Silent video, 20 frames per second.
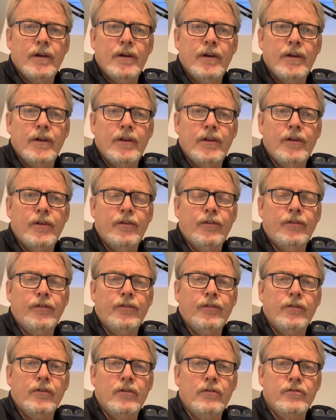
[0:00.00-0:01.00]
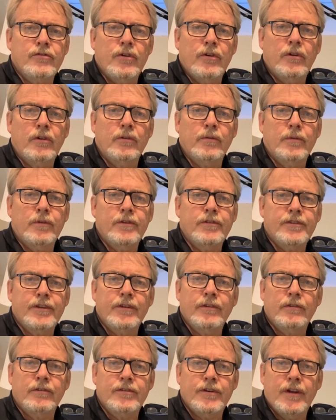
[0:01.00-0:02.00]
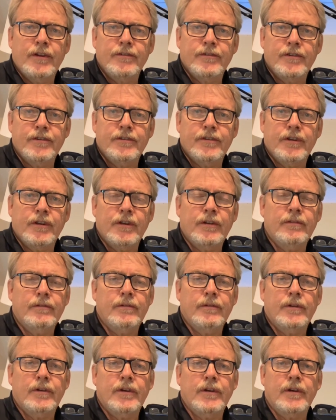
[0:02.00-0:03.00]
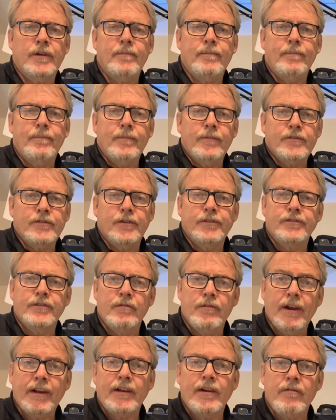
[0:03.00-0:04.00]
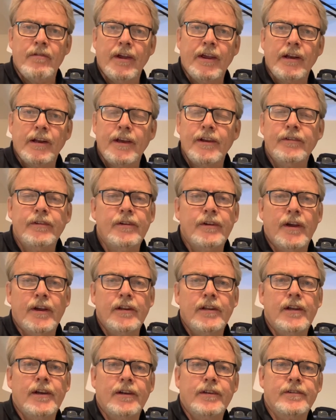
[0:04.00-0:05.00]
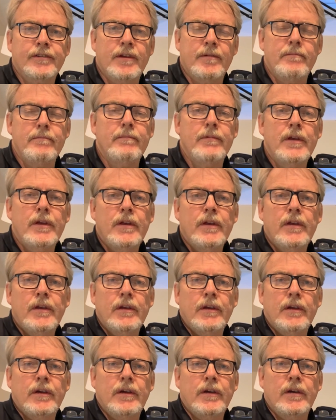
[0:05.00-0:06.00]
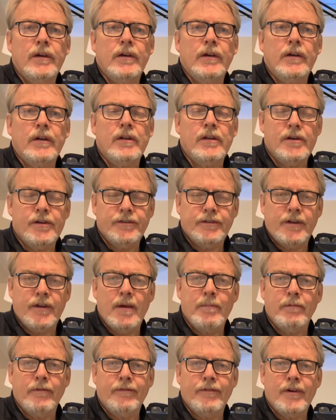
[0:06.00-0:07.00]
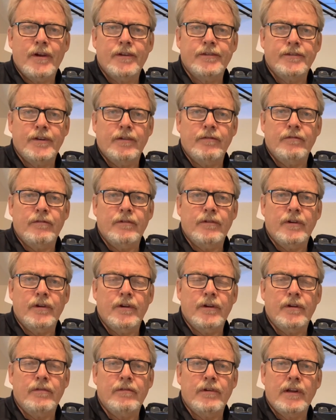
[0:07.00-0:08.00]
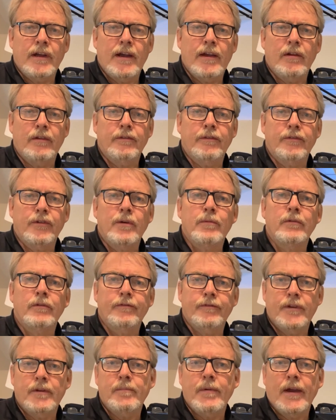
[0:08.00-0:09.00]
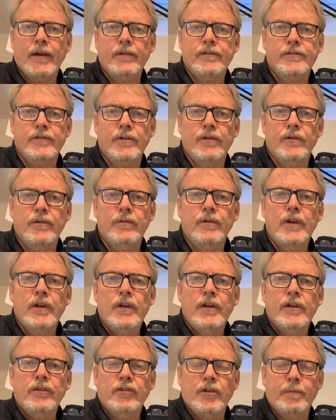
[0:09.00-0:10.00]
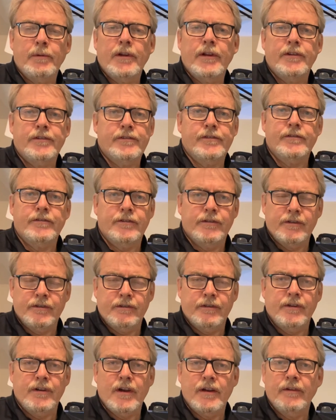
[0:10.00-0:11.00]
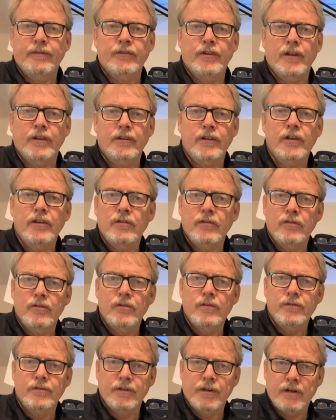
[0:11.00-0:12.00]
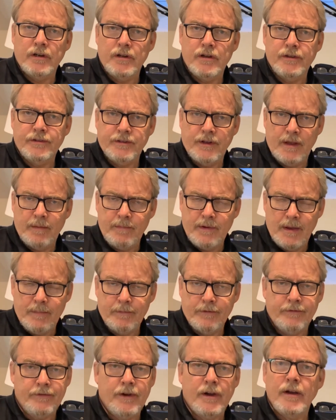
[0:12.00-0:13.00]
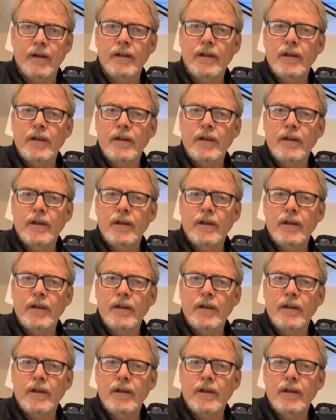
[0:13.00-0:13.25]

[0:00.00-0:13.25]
is controlled with a single transistor, so it's directly regulated, unlike some Class A amplifiers that rely on thermal feedback. So typically it's the kind of technique you'd use in a Class AB amplifier,